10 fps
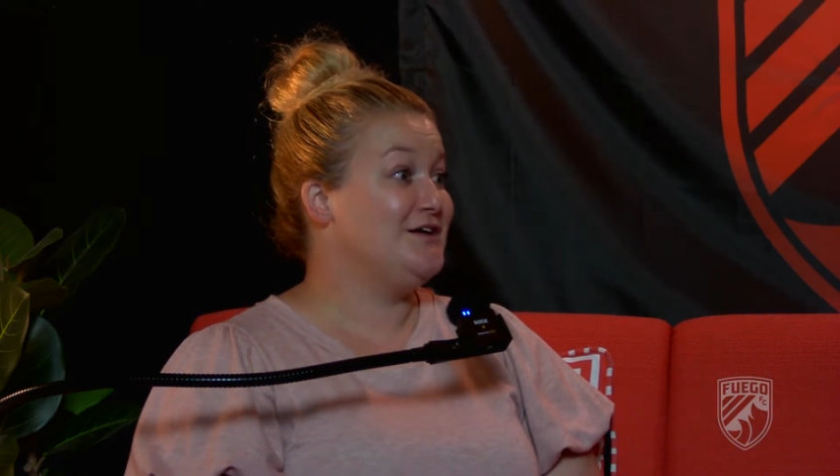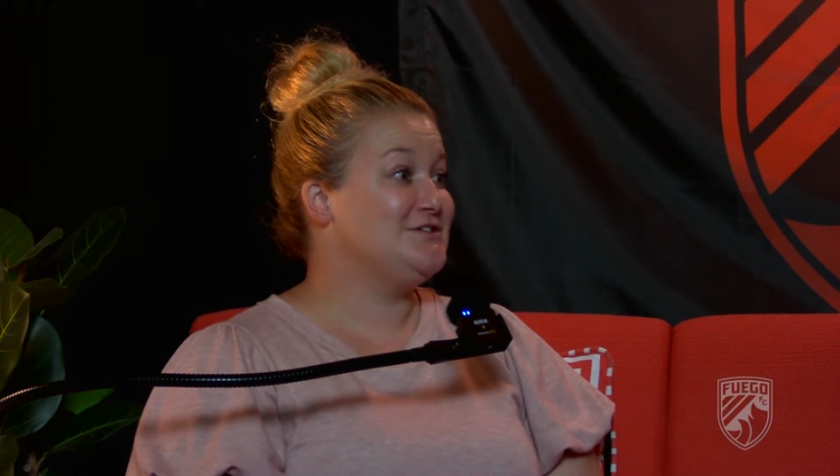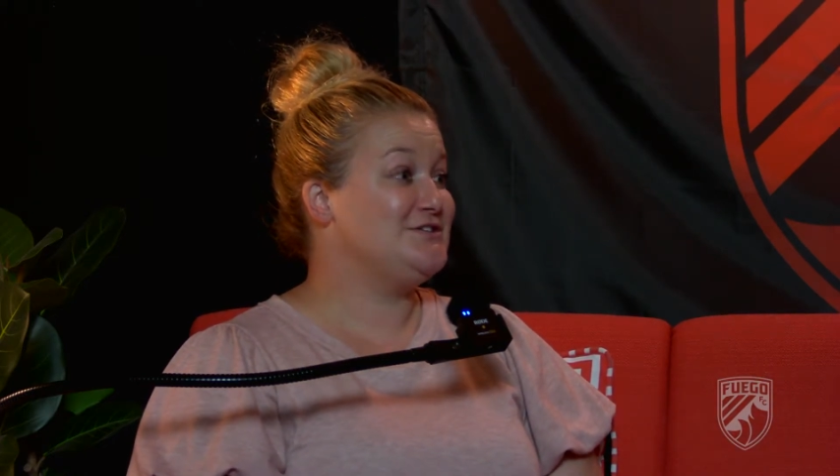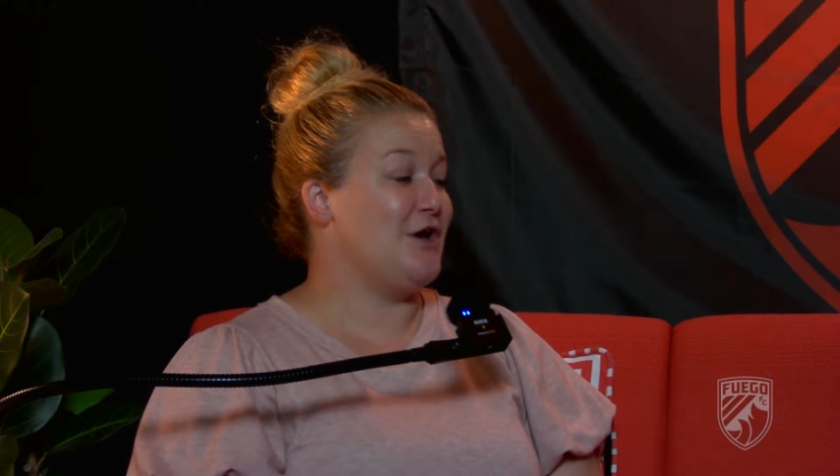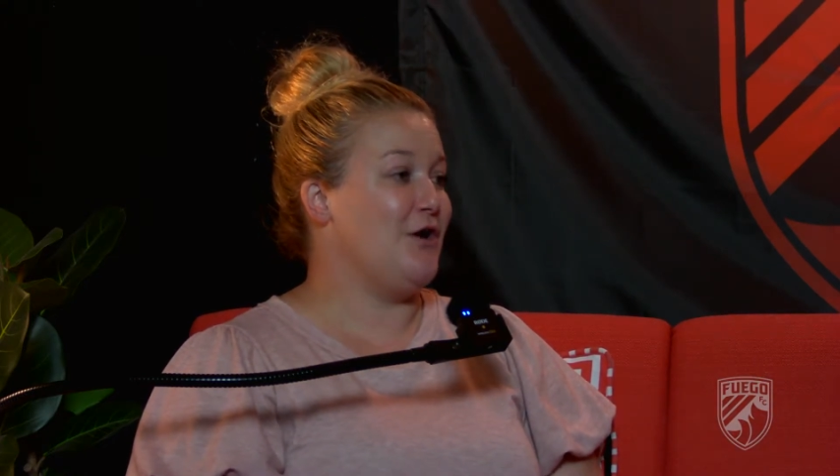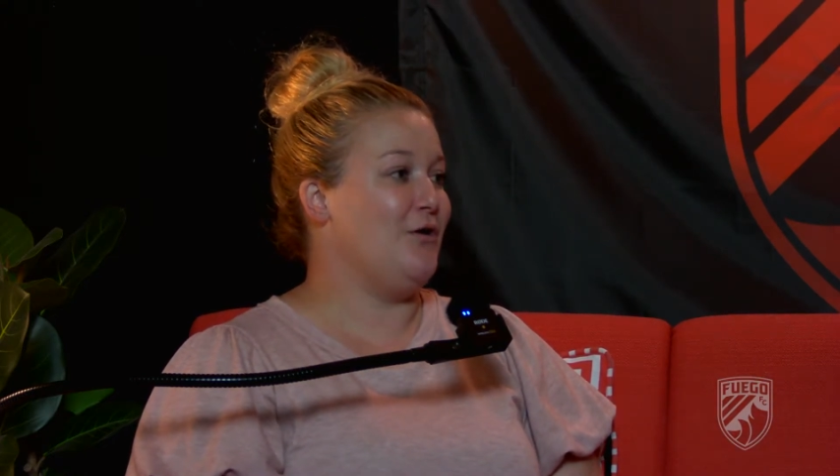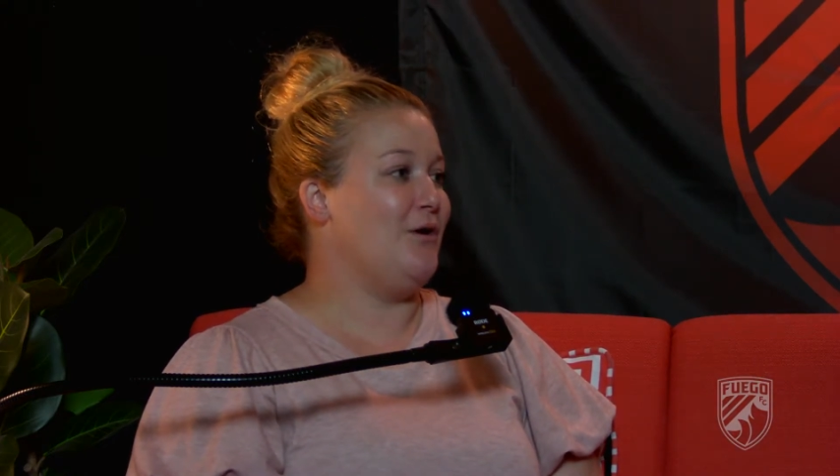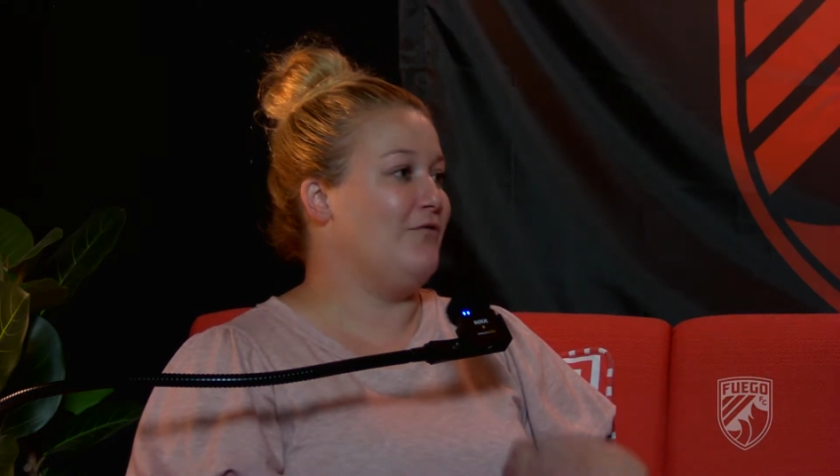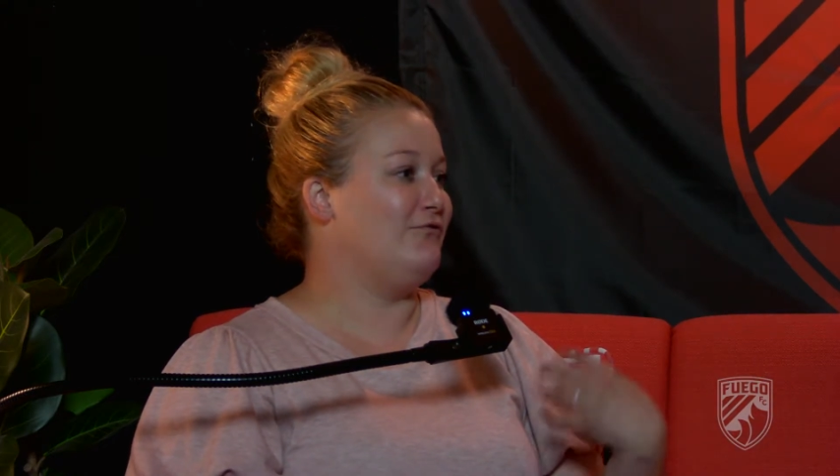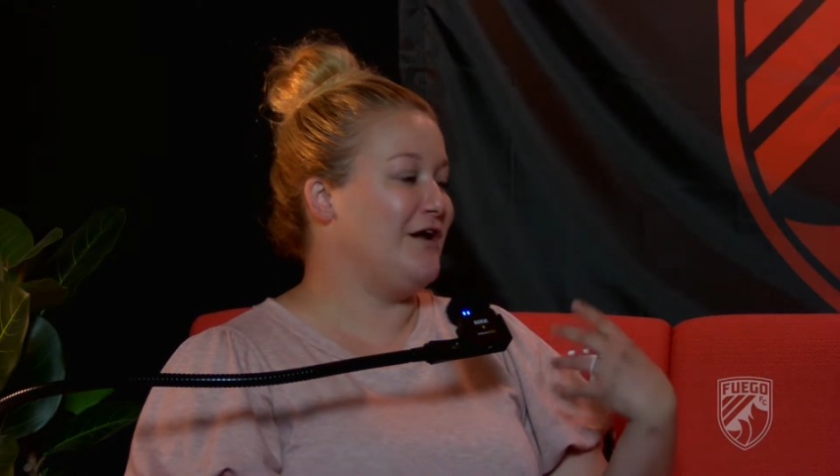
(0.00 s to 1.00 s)
So
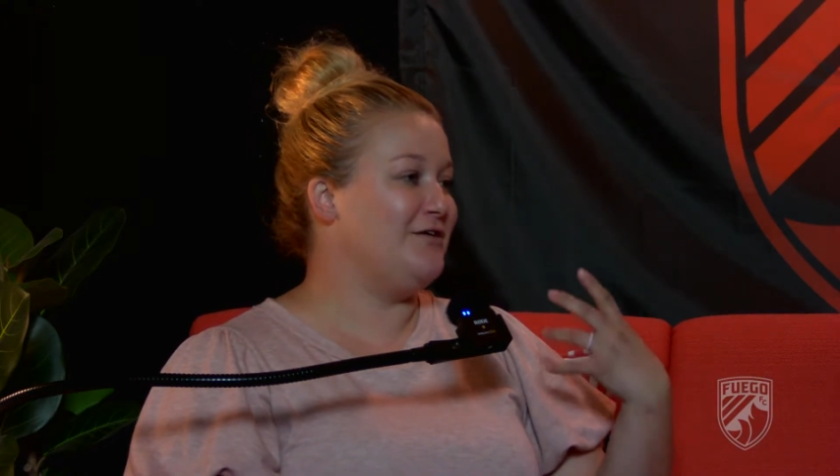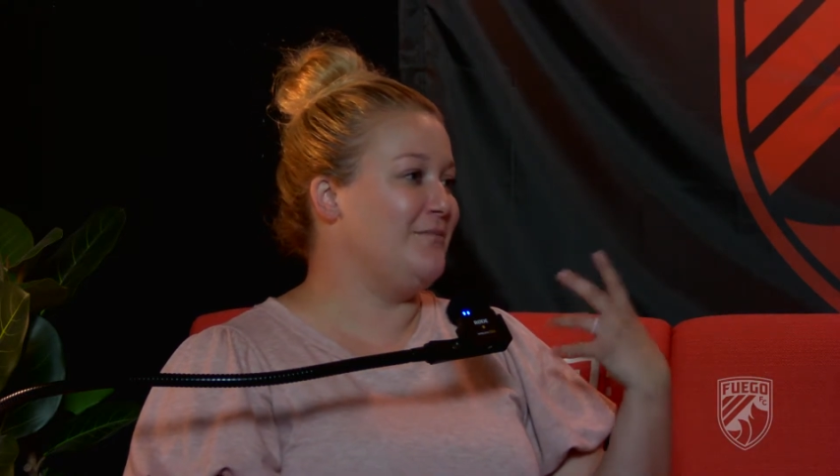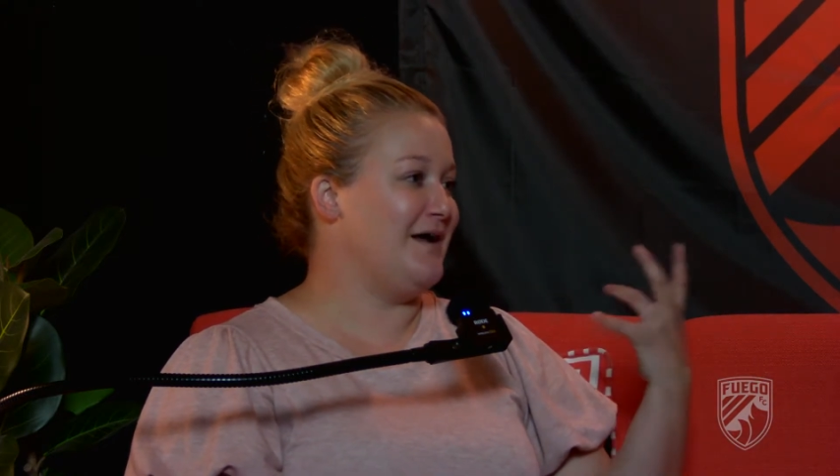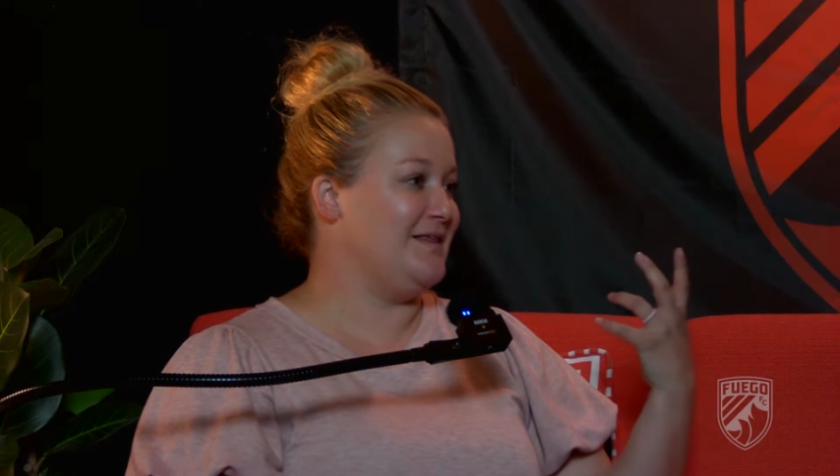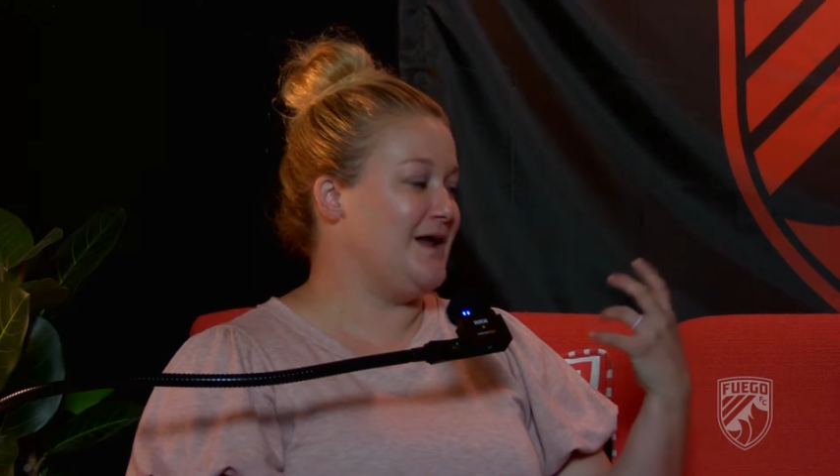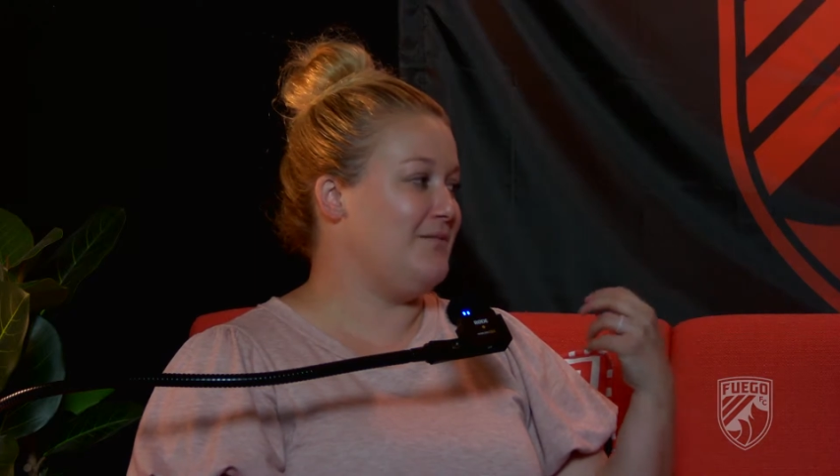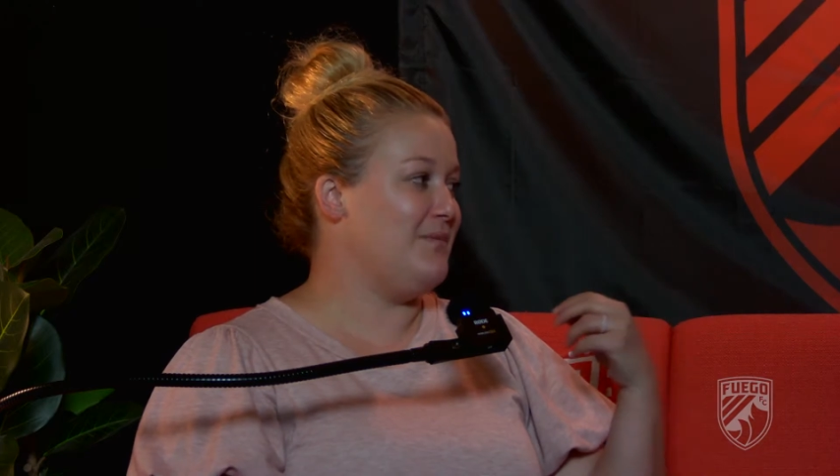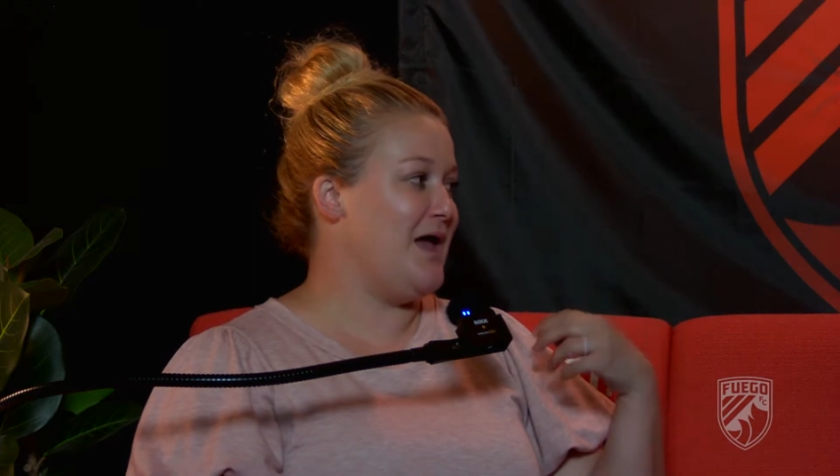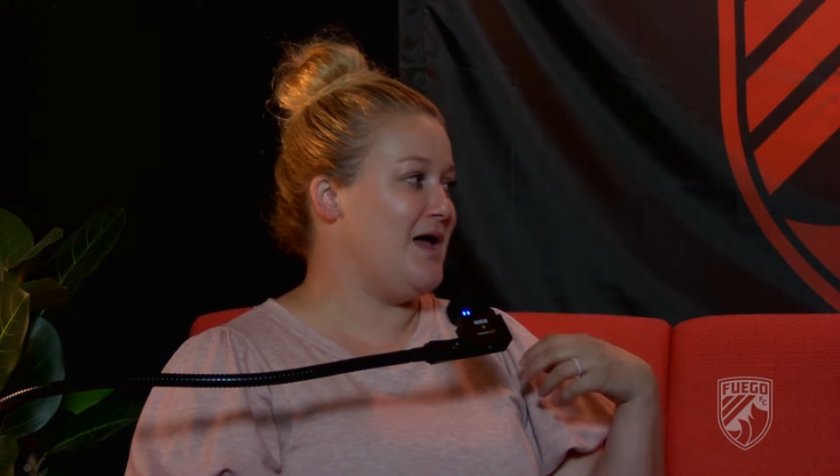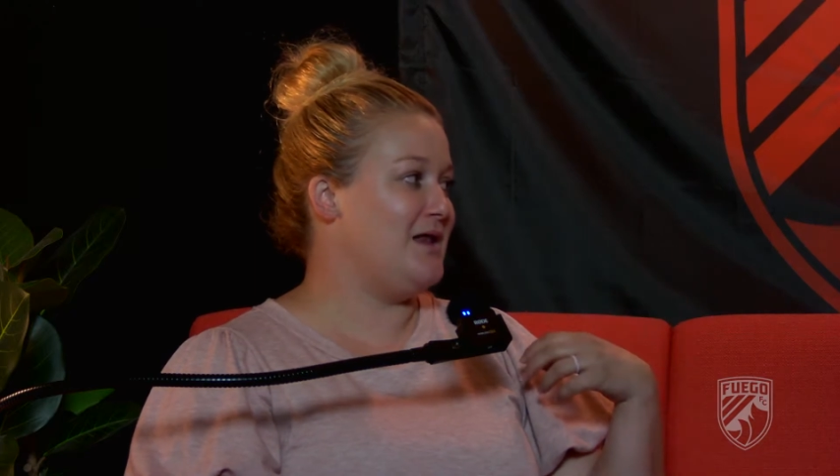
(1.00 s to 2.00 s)
a friend of mine that I
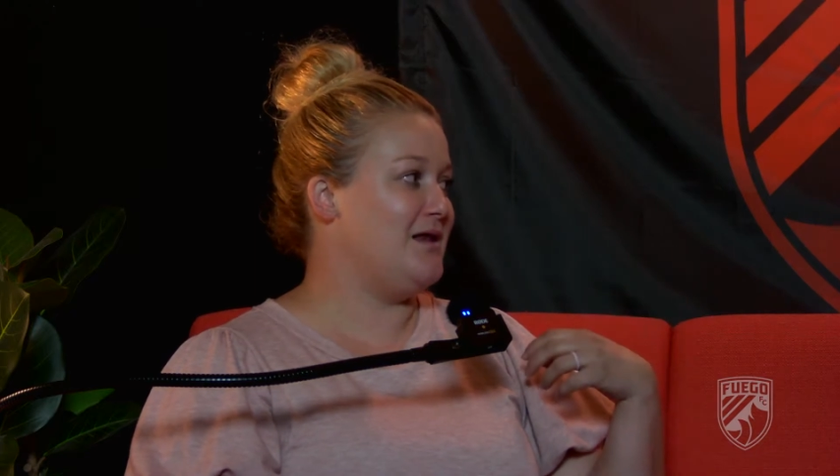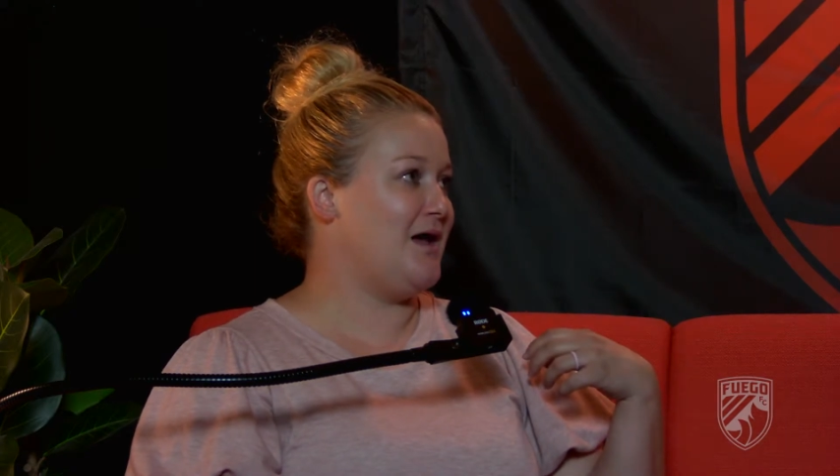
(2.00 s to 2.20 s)
met,